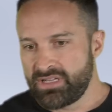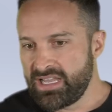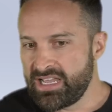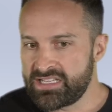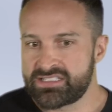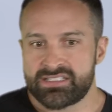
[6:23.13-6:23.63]

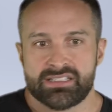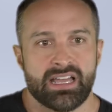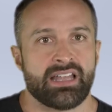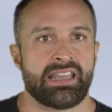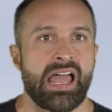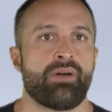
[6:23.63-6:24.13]
It's
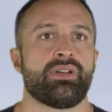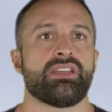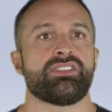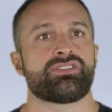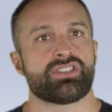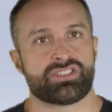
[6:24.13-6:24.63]

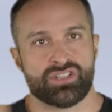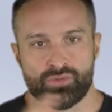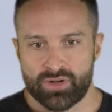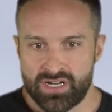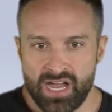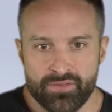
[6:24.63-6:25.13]
allowing to still
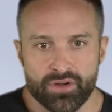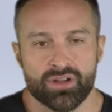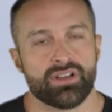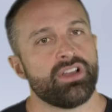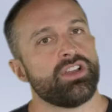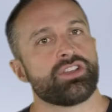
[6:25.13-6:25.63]

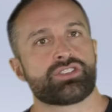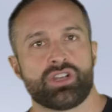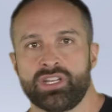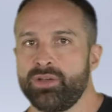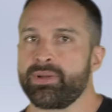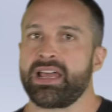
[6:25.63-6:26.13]
recover. So a
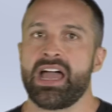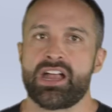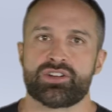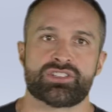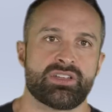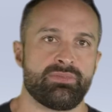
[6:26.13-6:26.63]
little bit
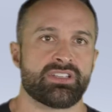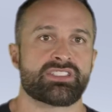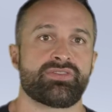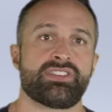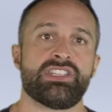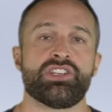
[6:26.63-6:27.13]
higher stimulus to
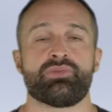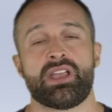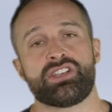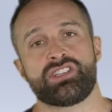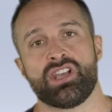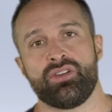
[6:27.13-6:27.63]
fatigue
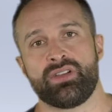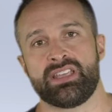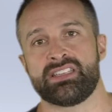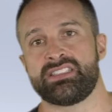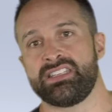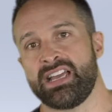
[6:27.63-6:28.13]
ratio
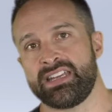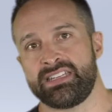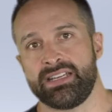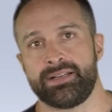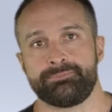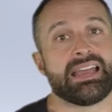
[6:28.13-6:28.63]
is the
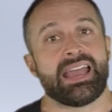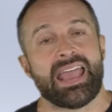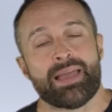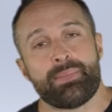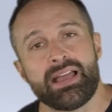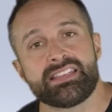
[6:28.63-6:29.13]
idea.
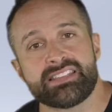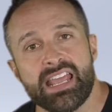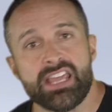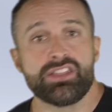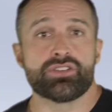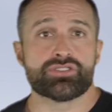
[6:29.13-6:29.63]
Am I
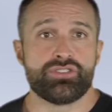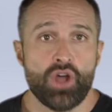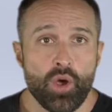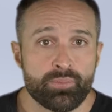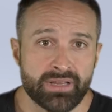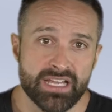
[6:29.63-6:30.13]
saying there's
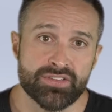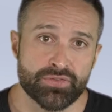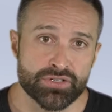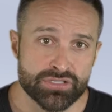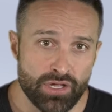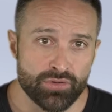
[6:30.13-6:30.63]
no place for
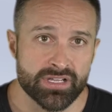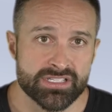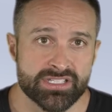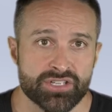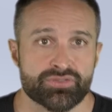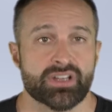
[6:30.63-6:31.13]
slow
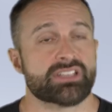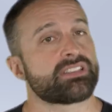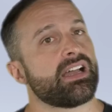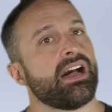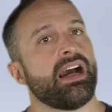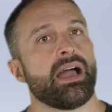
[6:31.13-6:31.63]
concentrics?
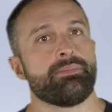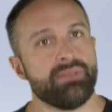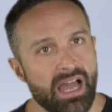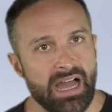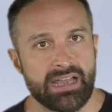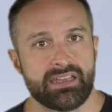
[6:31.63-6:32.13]
I'm
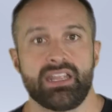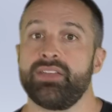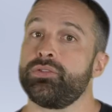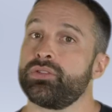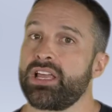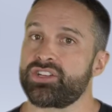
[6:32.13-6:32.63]
not.
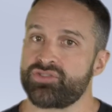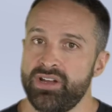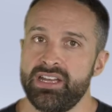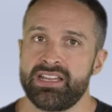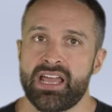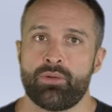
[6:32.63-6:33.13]
If you like
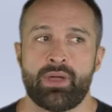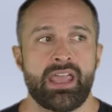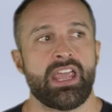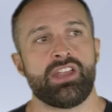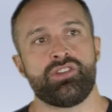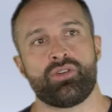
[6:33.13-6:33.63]
training that way
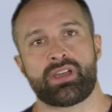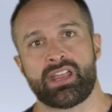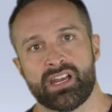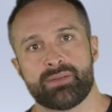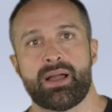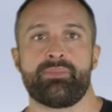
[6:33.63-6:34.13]
and you don't
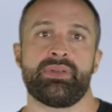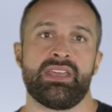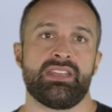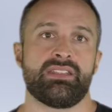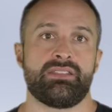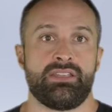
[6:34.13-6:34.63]
care about
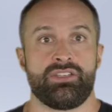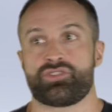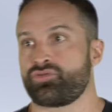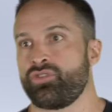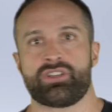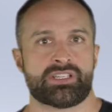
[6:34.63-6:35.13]
being the
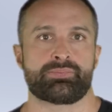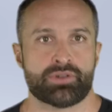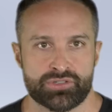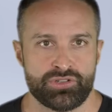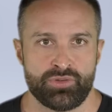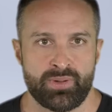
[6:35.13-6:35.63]
strongest
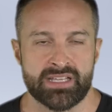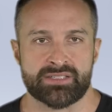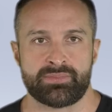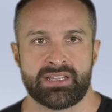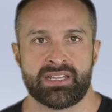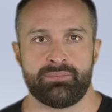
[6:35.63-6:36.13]
person you
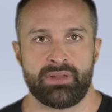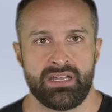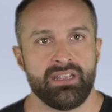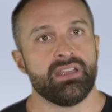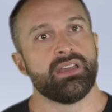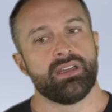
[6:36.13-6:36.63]
possibly can
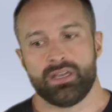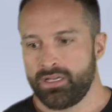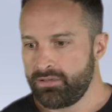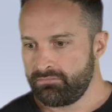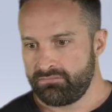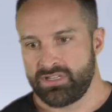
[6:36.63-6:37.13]
be,
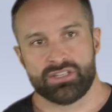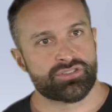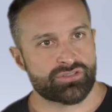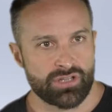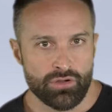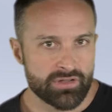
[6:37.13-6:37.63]
then
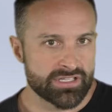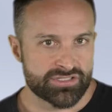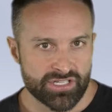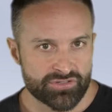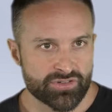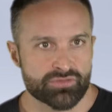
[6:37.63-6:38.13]
slow
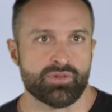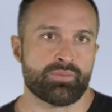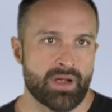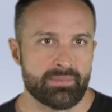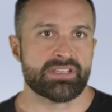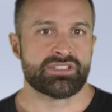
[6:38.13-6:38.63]
concentrics will
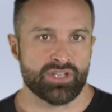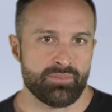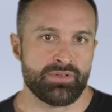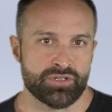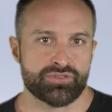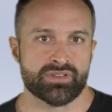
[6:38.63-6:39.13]
probably still
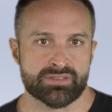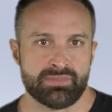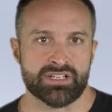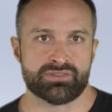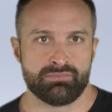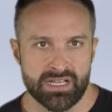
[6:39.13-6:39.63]
build you as
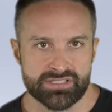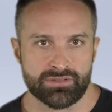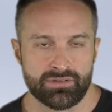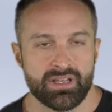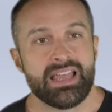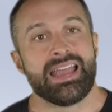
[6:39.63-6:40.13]
much
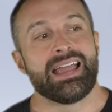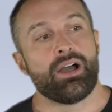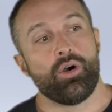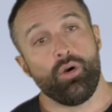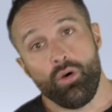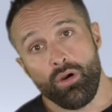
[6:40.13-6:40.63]
muscle.
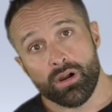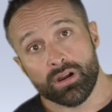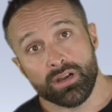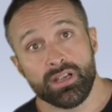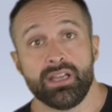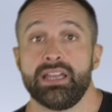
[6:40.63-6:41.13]

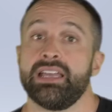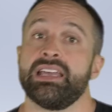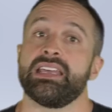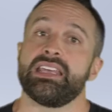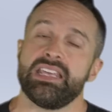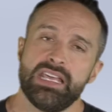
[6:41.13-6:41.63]
Or
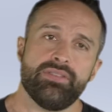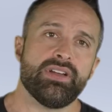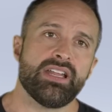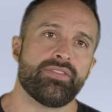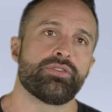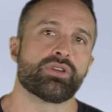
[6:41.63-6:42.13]
even
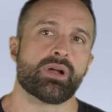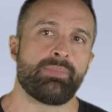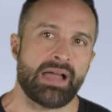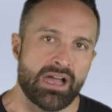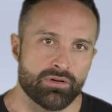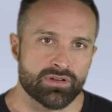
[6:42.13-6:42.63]
if you're a
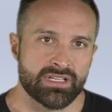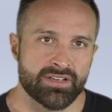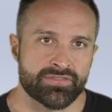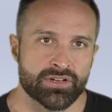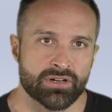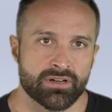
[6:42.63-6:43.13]
power
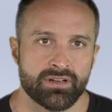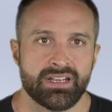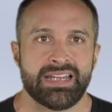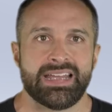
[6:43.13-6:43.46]
lifter